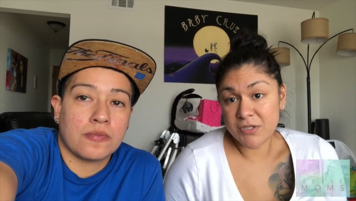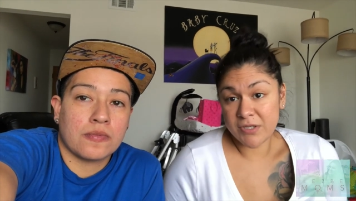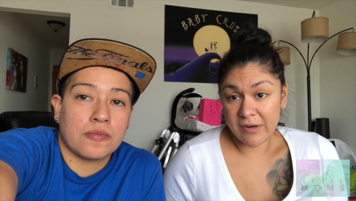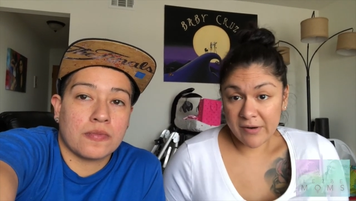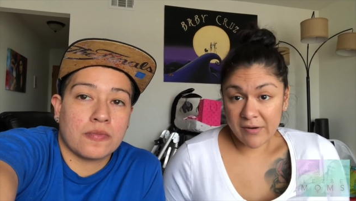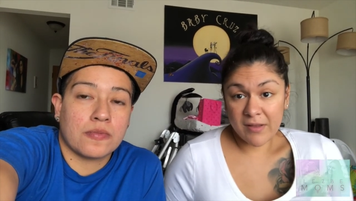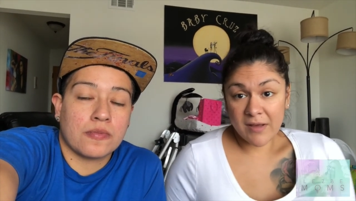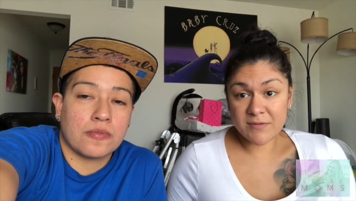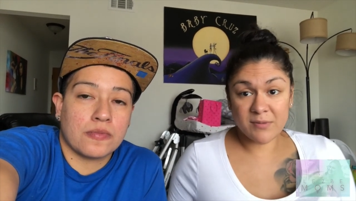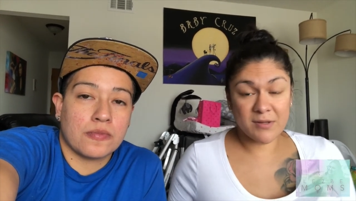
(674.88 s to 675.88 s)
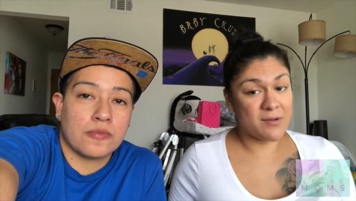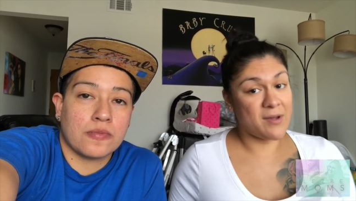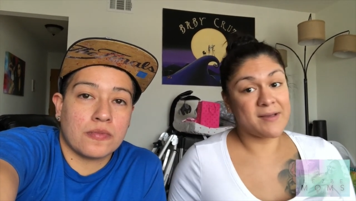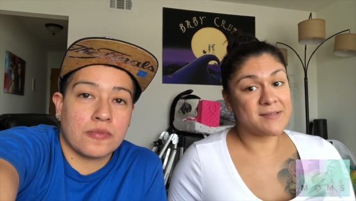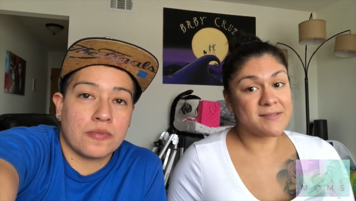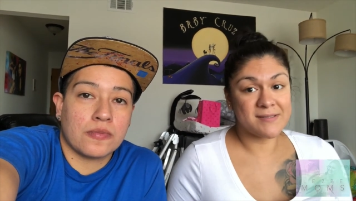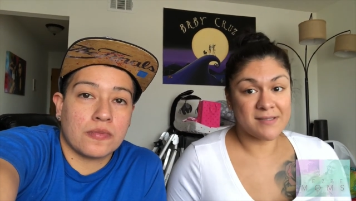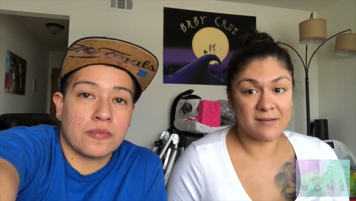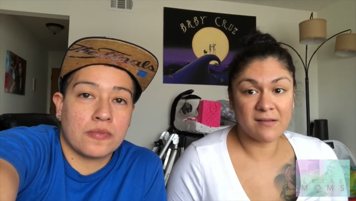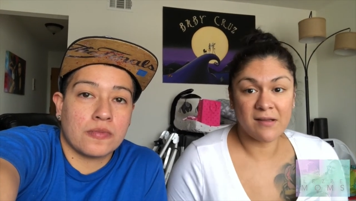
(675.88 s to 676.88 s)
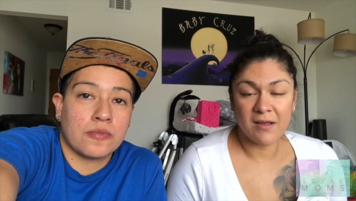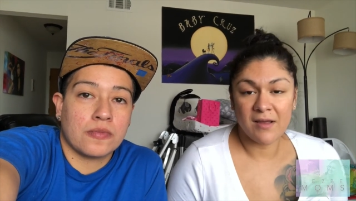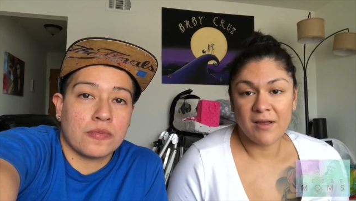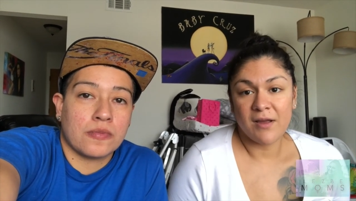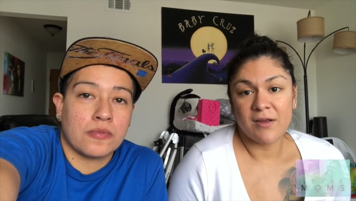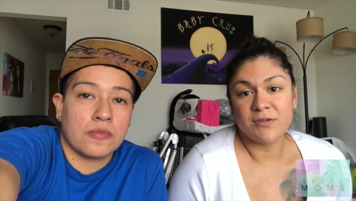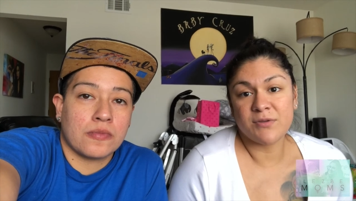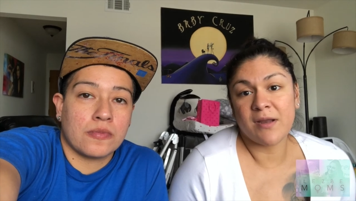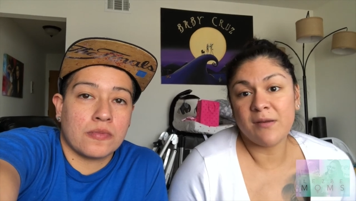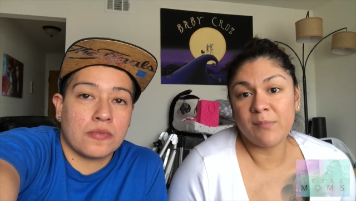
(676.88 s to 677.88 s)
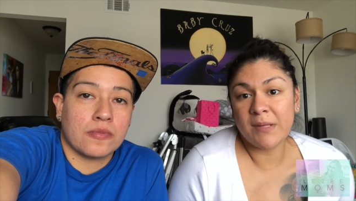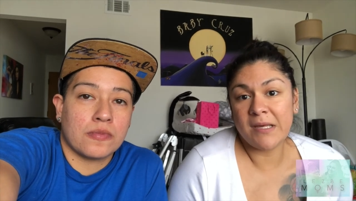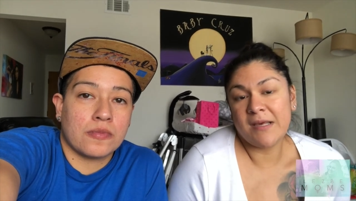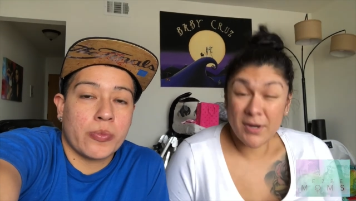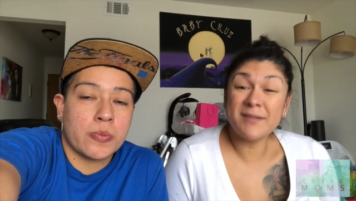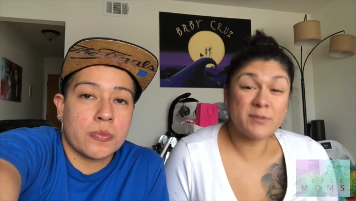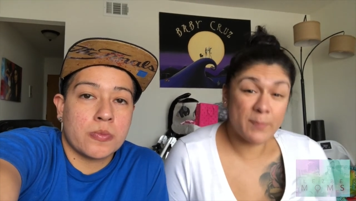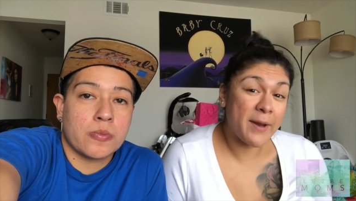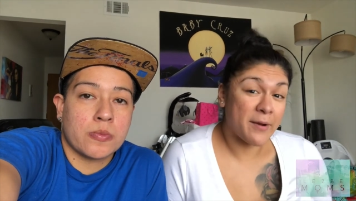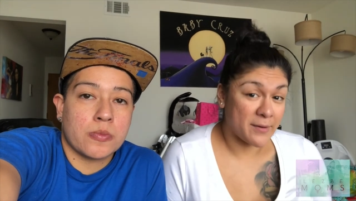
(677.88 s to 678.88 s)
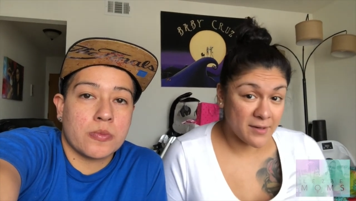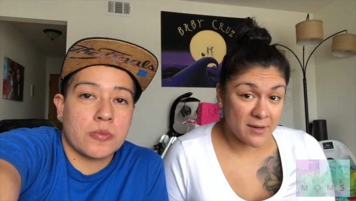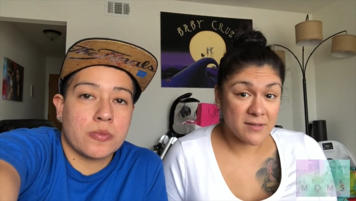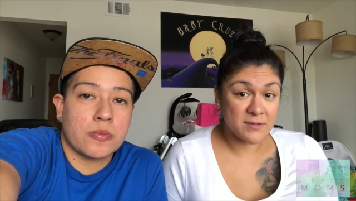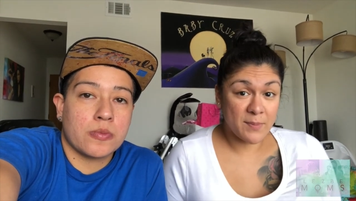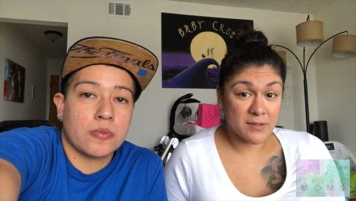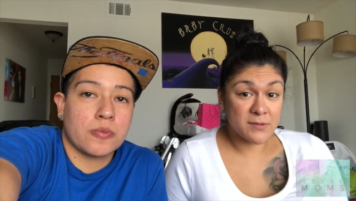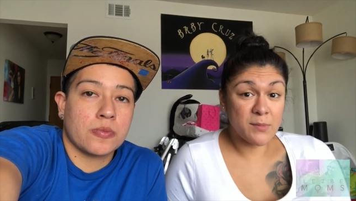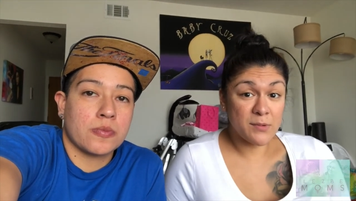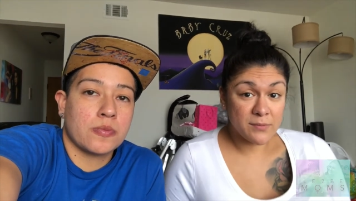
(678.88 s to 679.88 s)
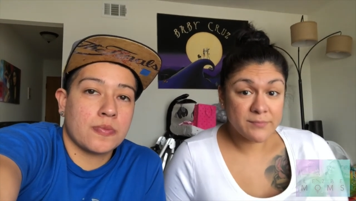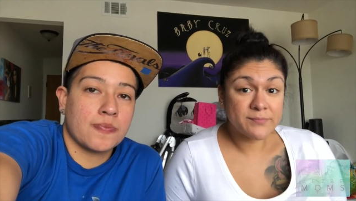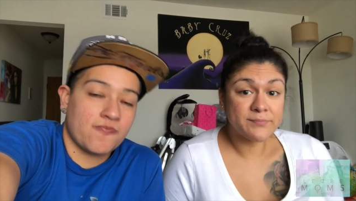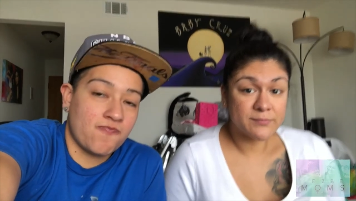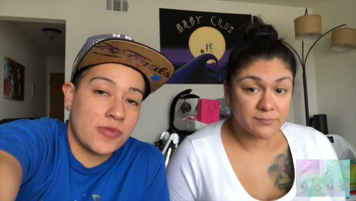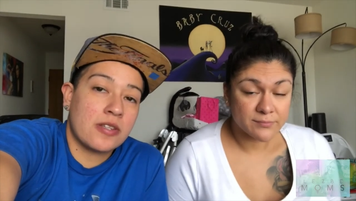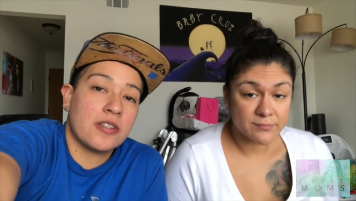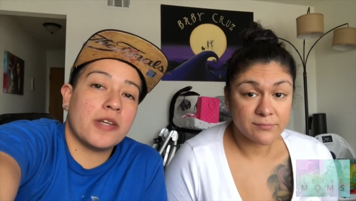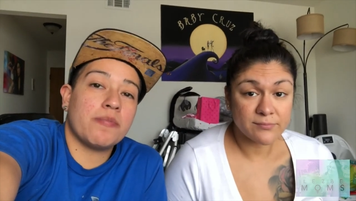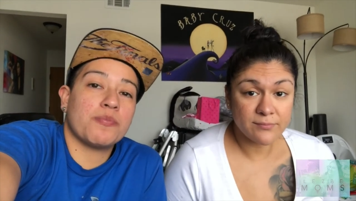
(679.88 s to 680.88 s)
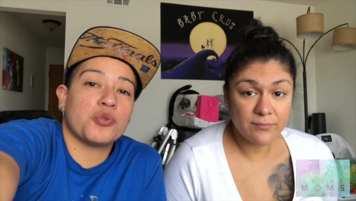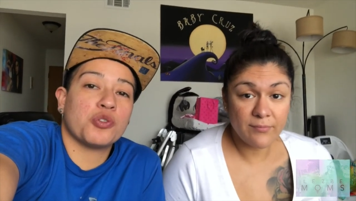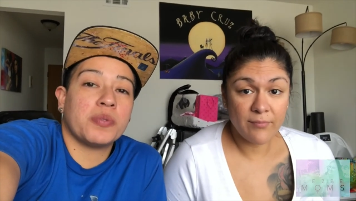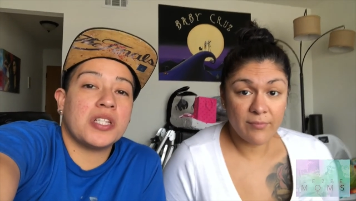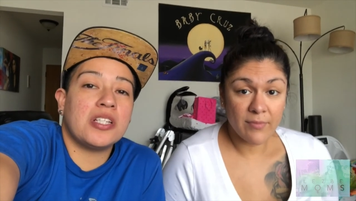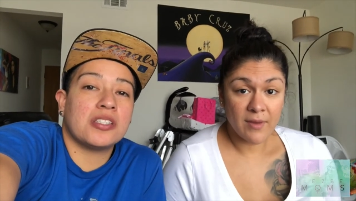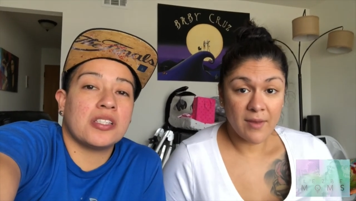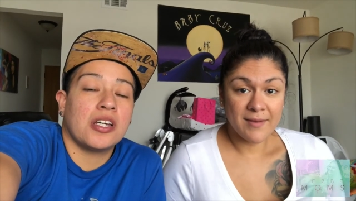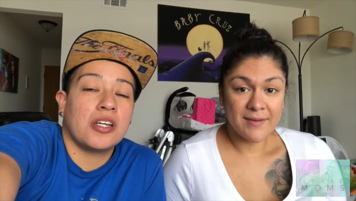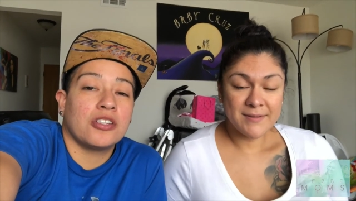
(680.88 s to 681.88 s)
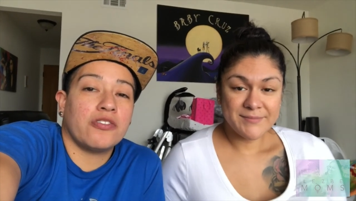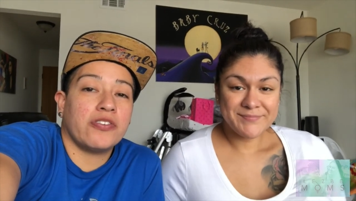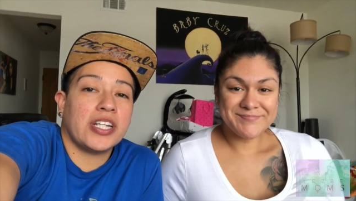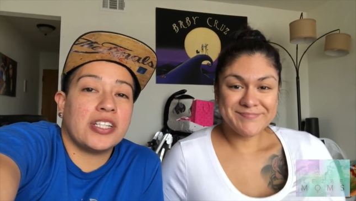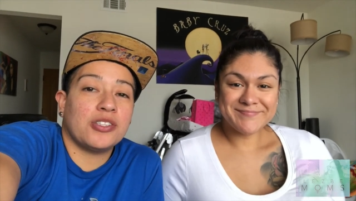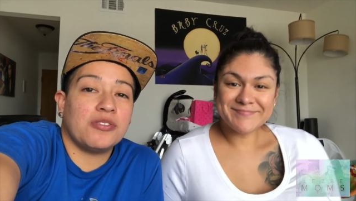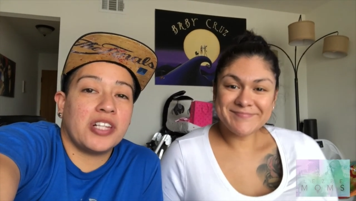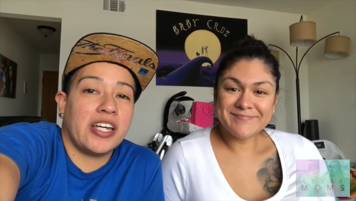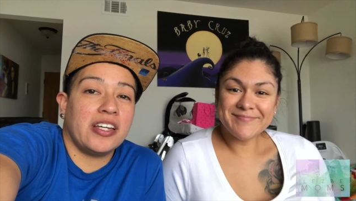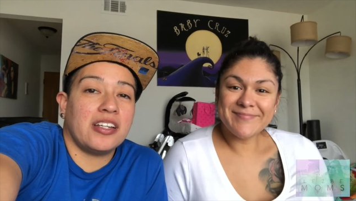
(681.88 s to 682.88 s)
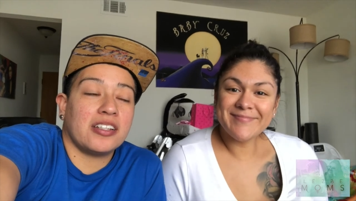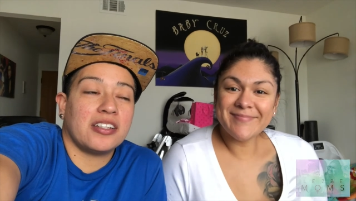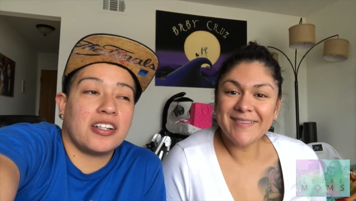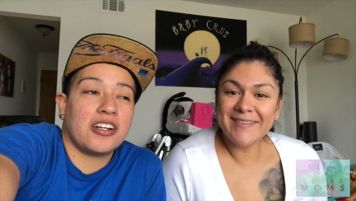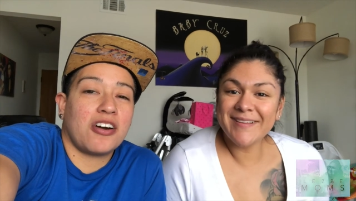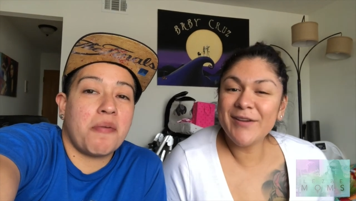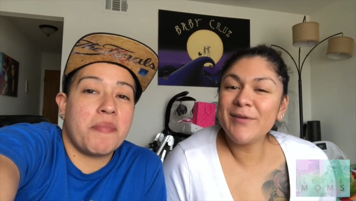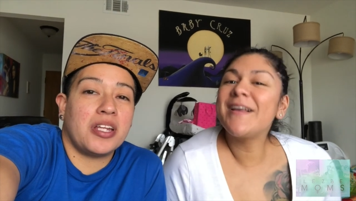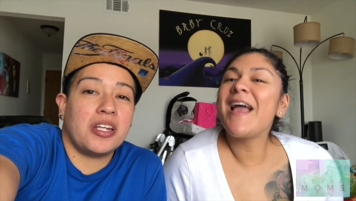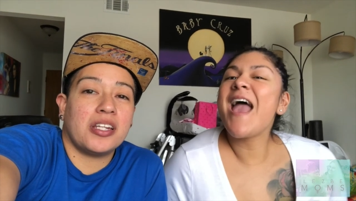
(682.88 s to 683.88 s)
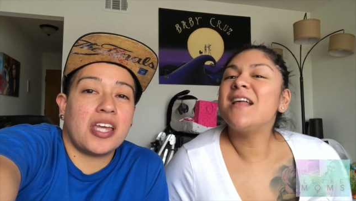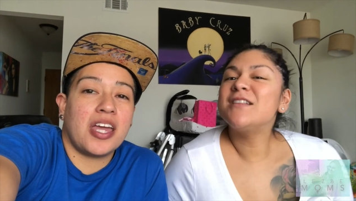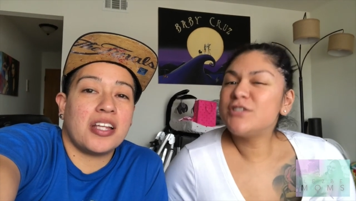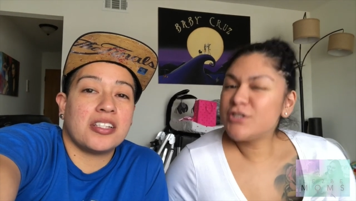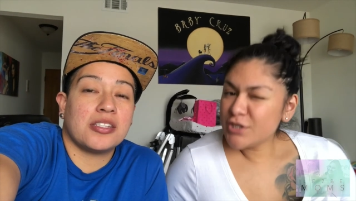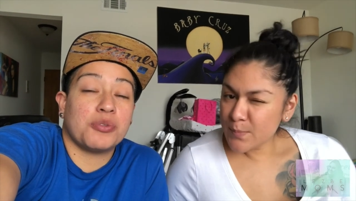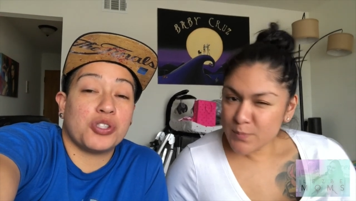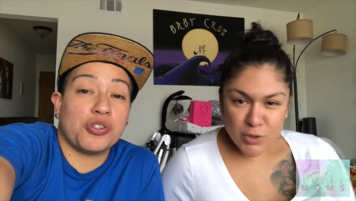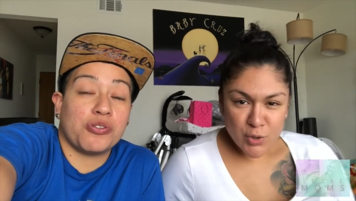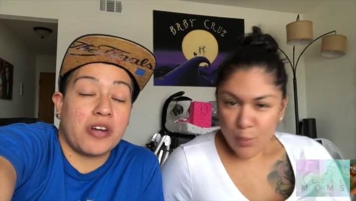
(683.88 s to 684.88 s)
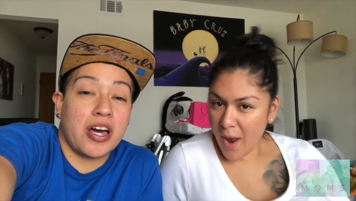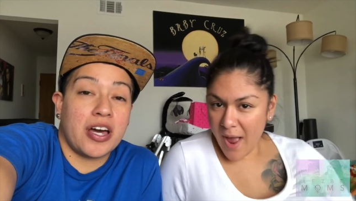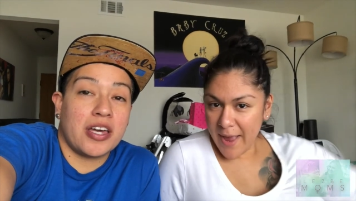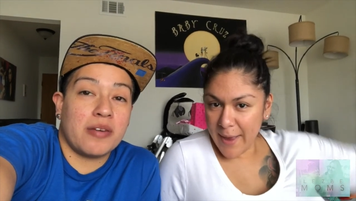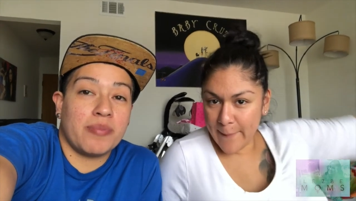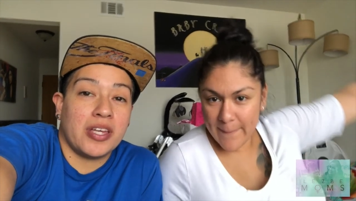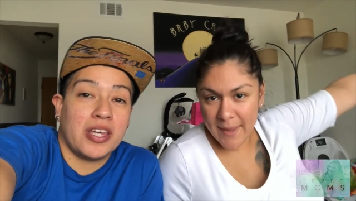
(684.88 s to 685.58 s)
Speaker 1: sharing our lives with you guys and trying to be transparent as possible.
Speaker 2: Yep, so please don't forget to like, comment, and subscribe.